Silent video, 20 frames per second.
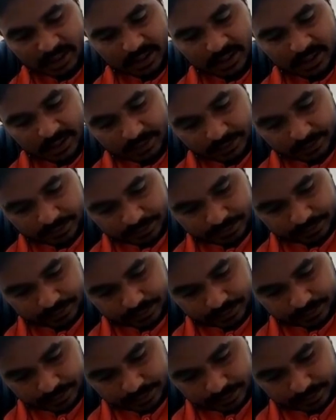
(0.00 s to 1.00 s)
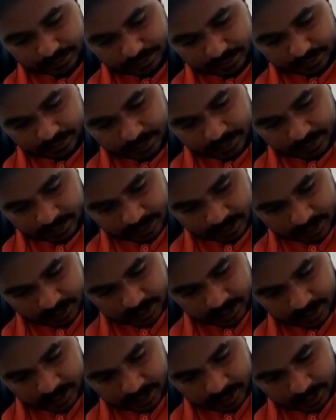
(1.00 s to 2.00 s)

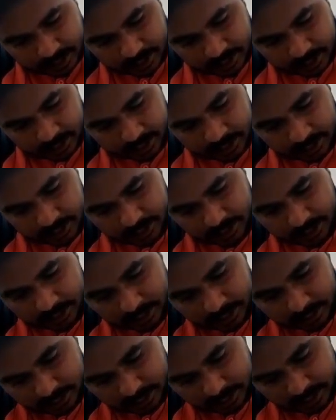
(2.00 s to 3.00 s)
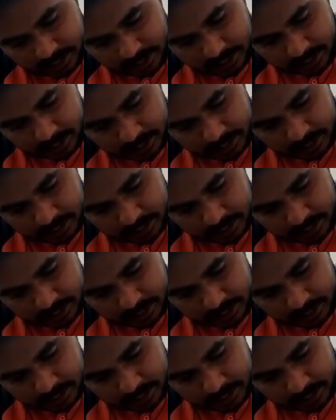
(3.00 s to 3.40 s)
(silence)